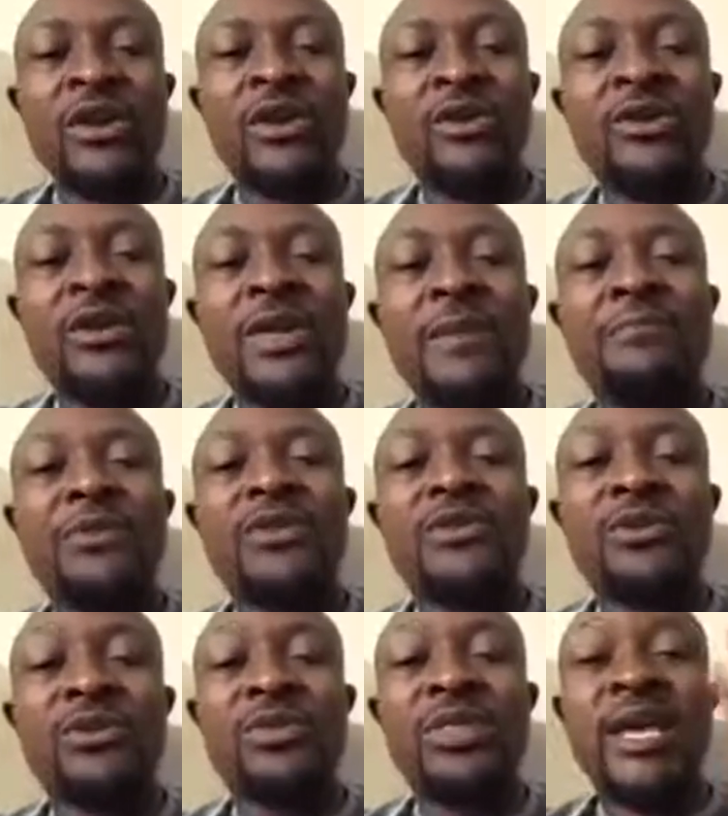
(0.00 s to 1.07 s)
On
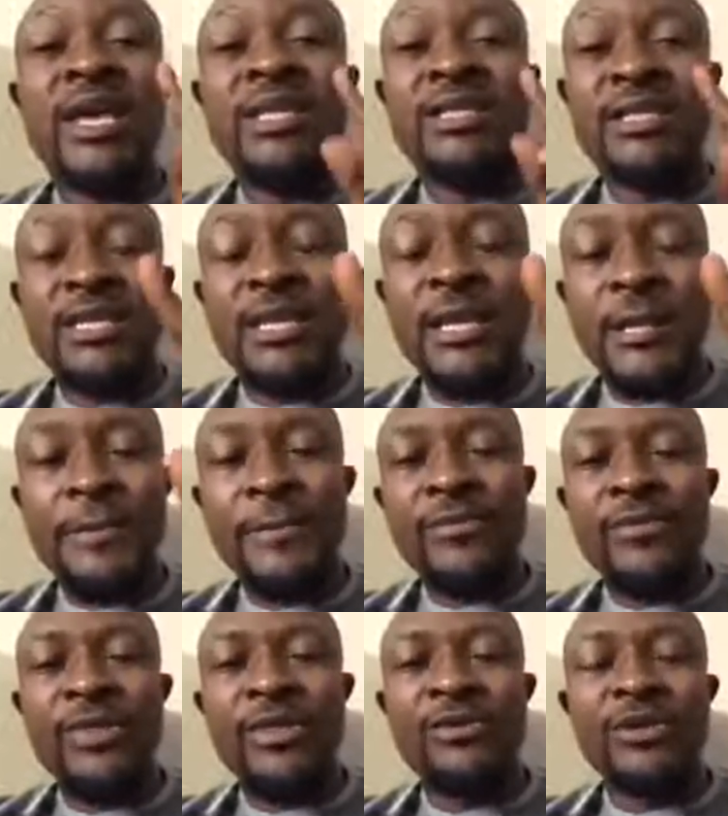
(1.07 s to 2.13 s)
episode 30,
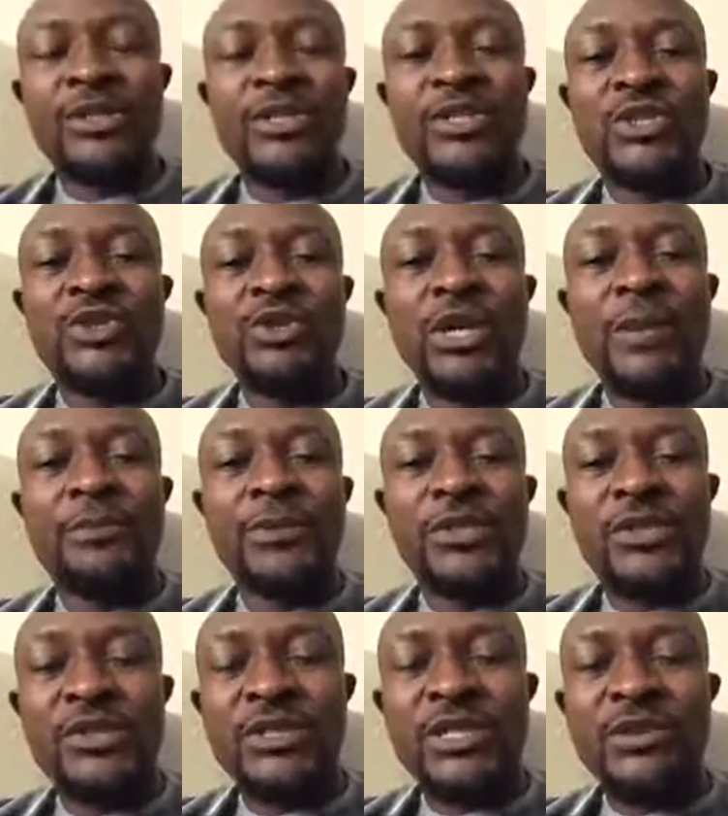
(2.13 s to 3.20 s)
which is two
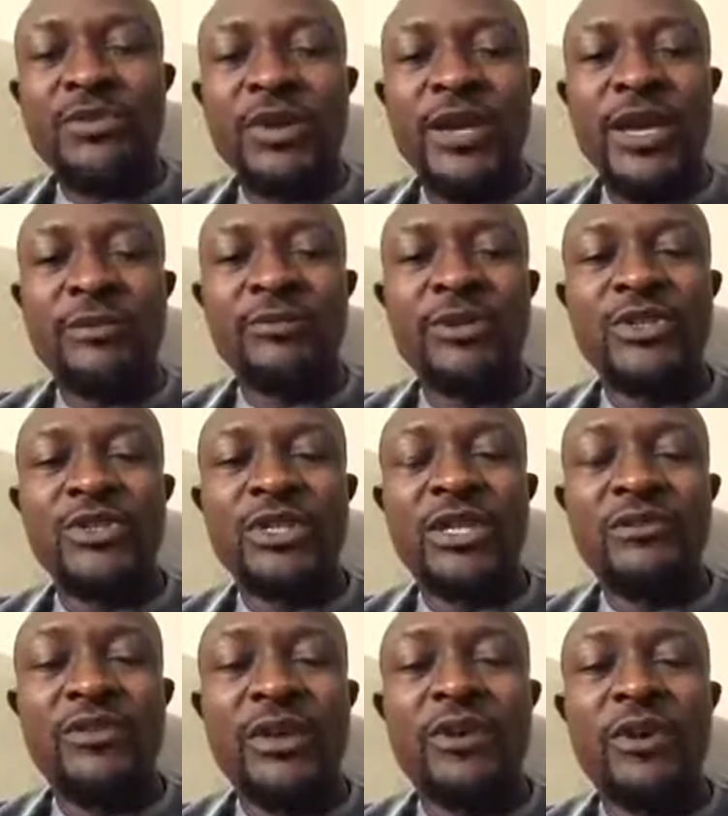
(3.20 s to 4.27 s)
episodes away, I'm going to
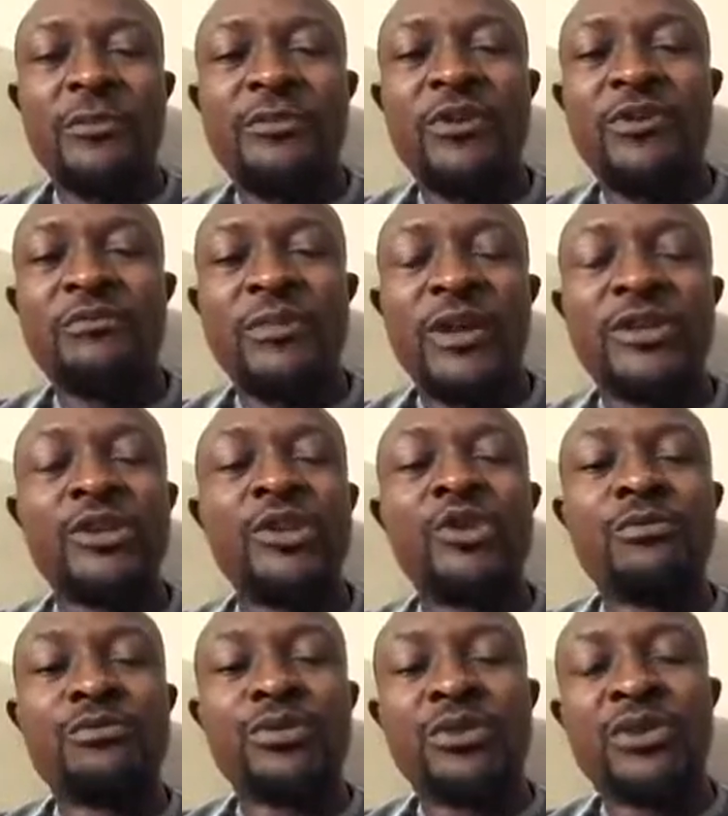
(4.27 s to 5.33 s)
give a copy of my new
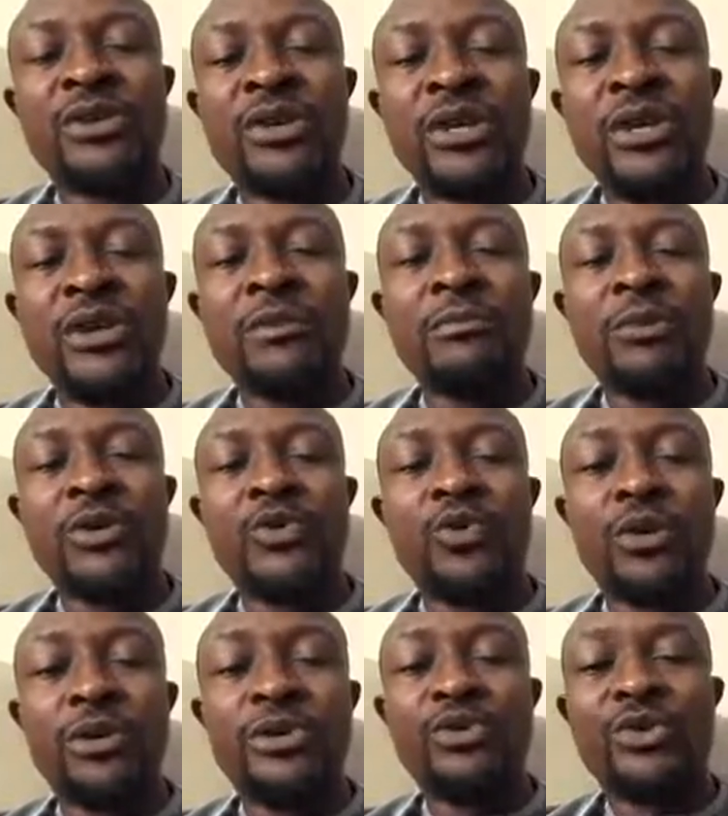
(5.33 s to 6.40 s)
book, But
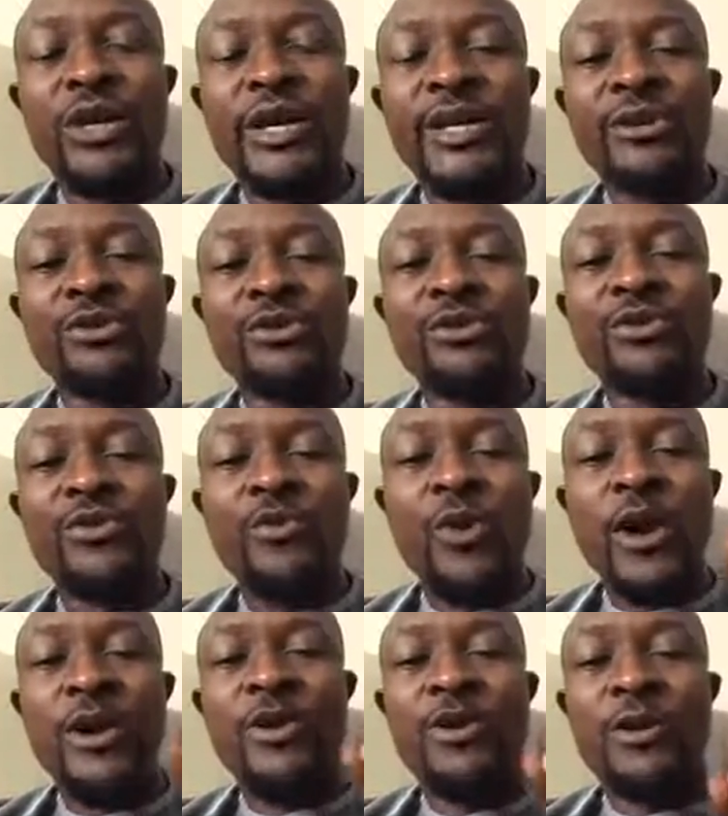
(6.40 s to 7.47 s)
What Do I Know?
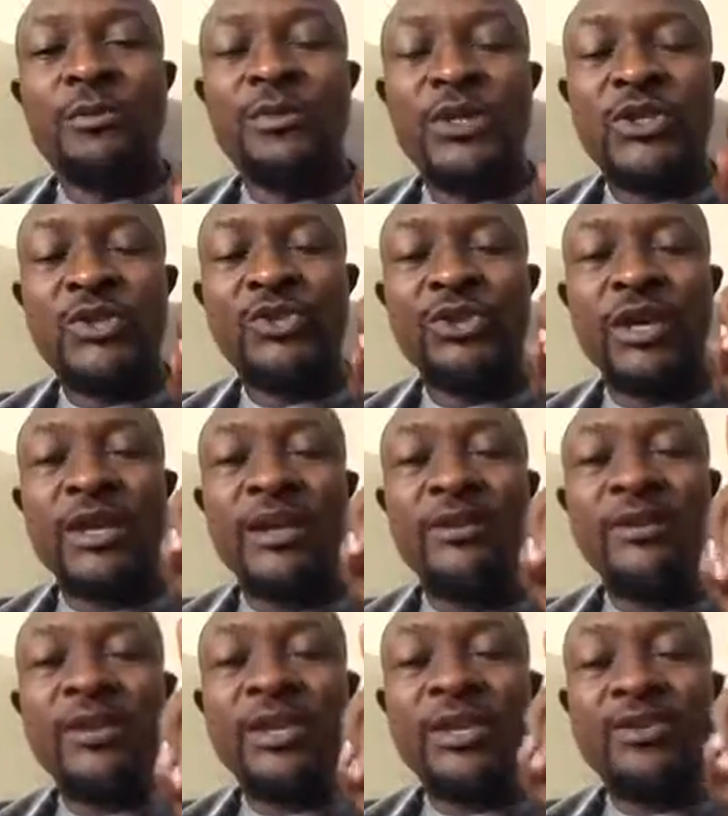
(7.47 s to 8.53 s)
One copy to a
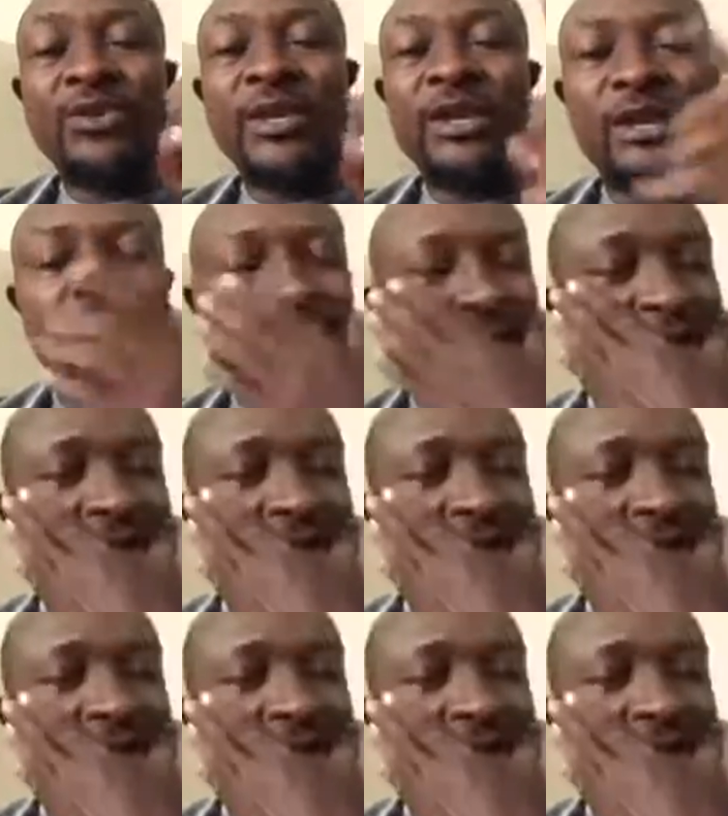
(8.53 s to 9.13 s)
lucky winner.